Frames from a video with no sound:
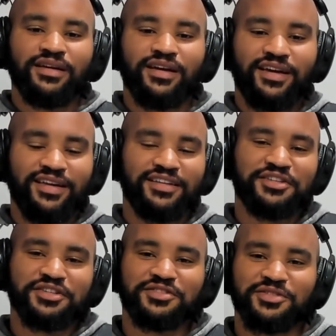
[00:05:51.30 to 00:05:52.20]

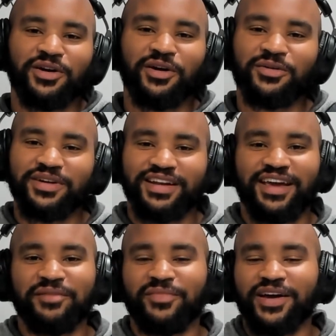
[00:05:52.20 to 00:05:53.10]
just go and
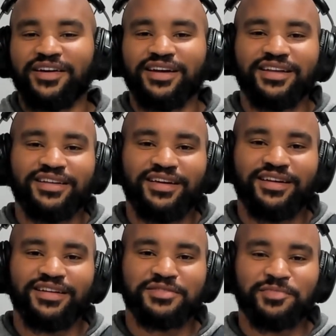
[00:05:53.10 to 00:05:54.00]
get married
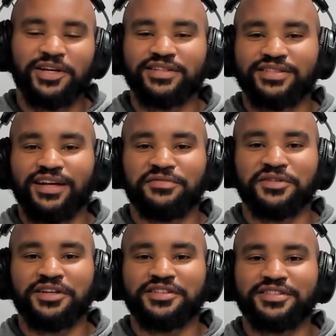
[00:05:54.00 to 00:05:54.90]
and experience that for
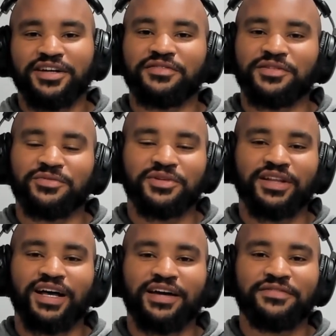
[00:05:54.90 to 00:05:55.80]
yourself in real
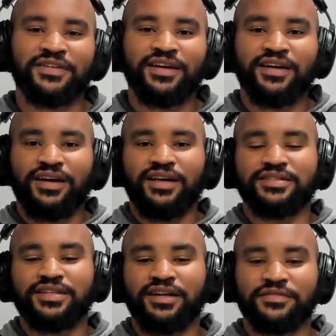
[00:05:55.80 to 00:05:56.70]
life,
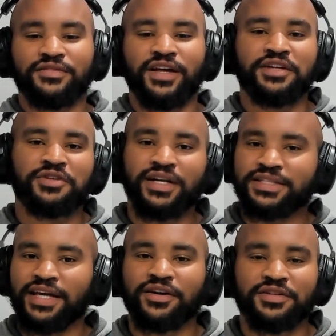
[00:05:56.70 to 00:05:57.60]
instead of like trying to
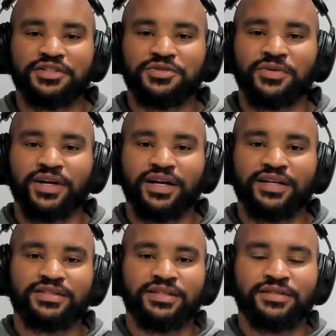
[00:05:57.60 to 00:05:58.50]
take all these
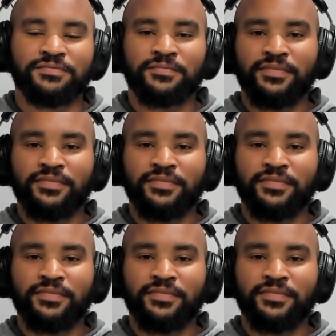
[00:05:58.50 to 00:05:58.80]
shortcuts. And